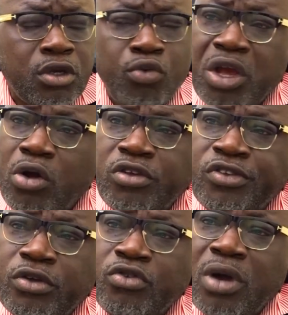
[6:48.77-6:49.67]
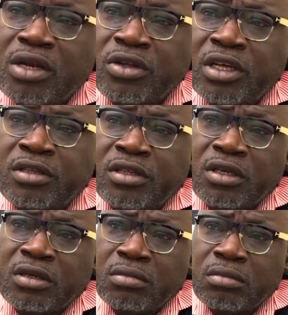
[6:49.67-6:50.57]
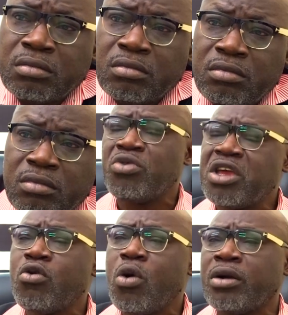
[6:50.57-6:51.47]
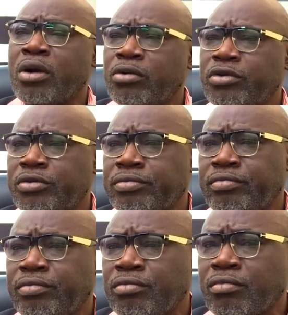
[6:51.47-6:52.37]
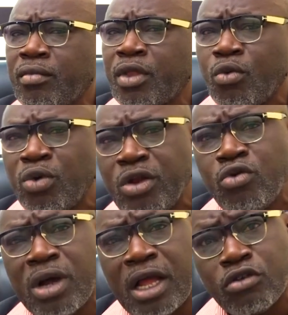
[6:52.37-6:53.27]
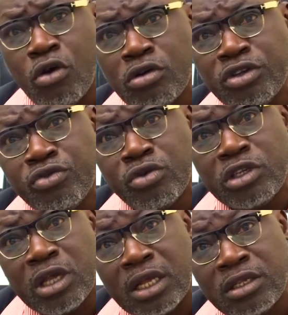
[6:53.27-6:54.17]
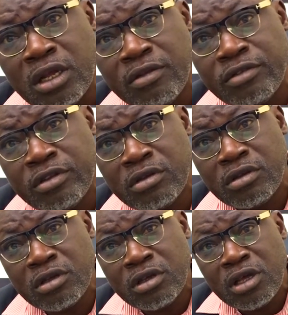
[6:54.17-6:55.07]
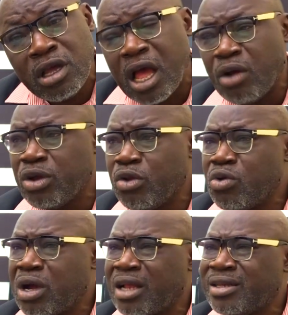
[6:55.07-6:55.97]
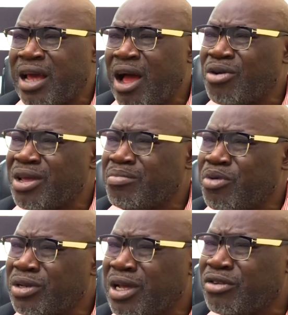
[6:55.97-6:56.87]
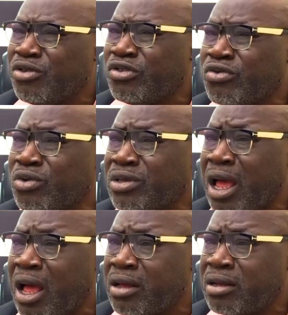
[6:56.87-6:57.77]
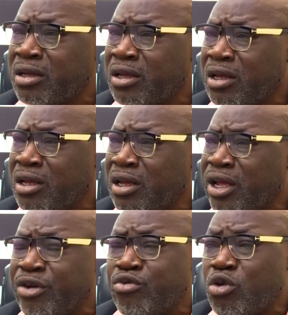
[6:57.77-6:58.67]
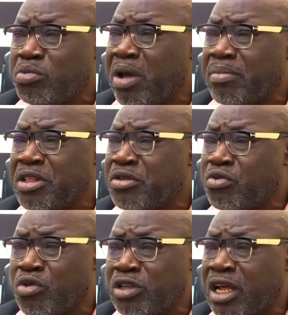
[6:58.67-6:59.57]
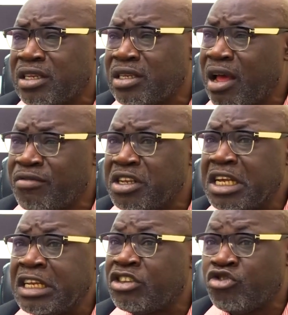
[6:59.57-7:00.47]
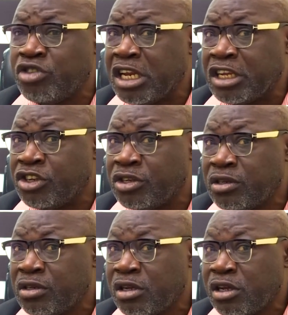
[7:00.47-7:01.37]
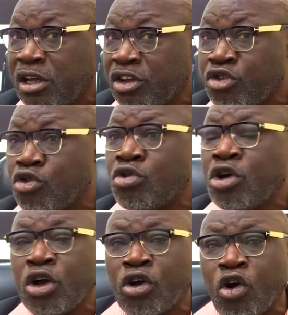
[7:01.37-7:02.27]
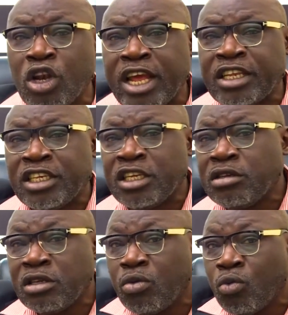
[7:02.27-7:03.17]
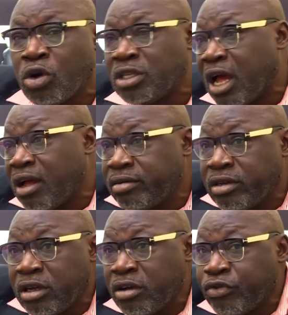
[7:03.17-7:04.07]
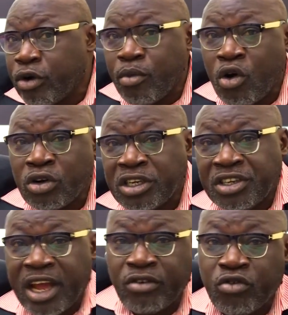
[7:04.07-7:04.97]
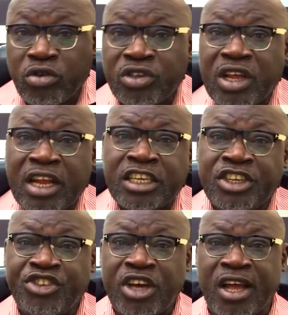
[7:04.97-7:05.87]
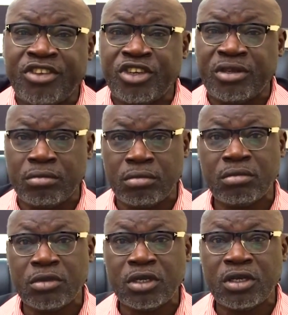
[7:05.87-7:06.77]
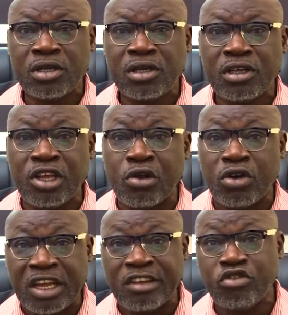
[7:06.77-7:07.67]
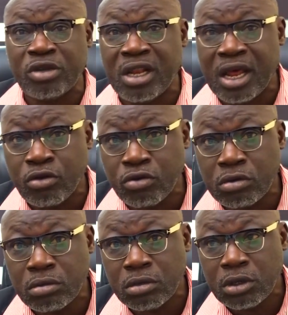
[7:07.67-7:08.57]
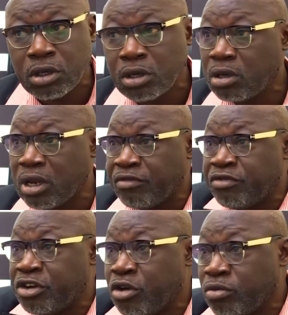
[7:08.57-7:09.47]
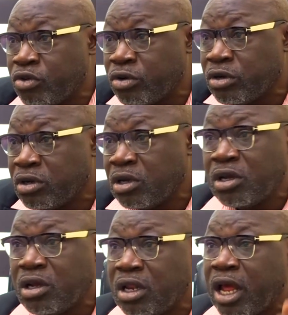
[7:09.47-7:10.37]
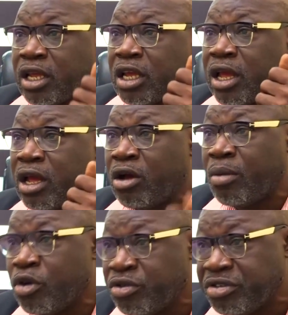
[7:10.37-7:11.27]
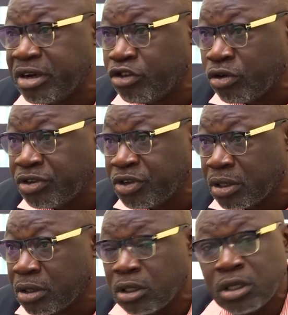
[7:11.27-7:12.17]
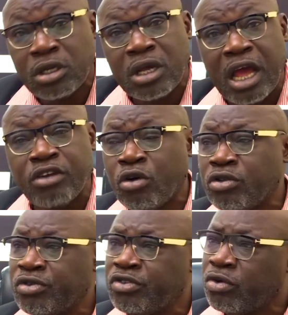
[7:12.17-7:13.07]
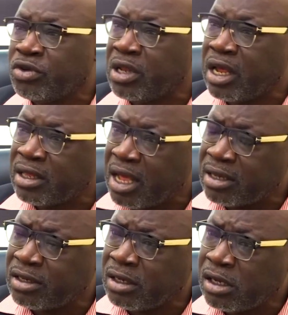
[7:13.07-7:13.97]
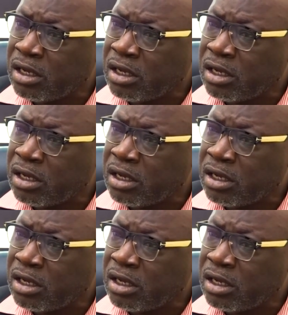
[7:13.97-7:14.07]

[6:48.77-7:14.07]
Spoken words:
We also do another thing. We go around, we look at all the roads ourselves, and we look at how important those roads are. A road might be the road that is having its drainages, you know, collecting water from all the side roads and discharging, you know, into the lagoon, like Freedom Road, like Amori Ray Johnson, and all those roads like that.